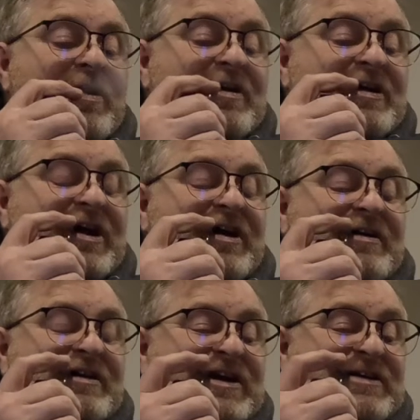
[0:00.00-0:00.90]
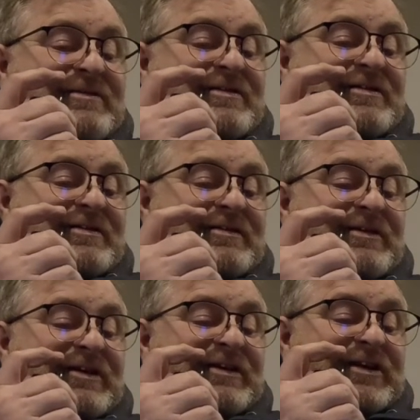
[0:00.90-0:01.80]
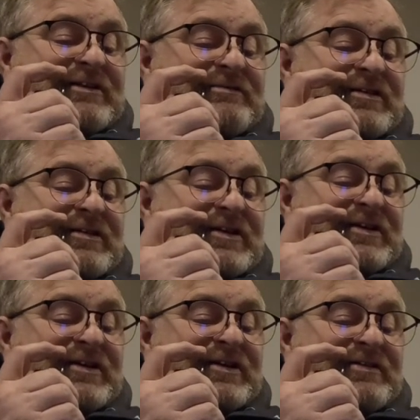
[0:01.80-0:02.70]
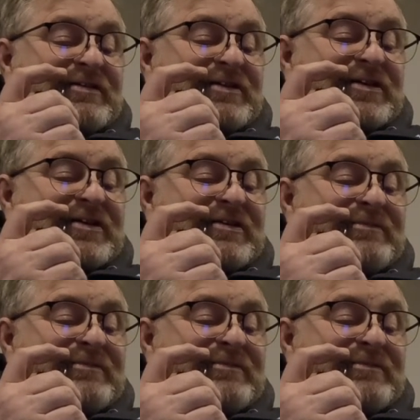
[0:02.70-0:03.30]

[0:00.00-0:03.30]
Yeah. And next one, anything good there?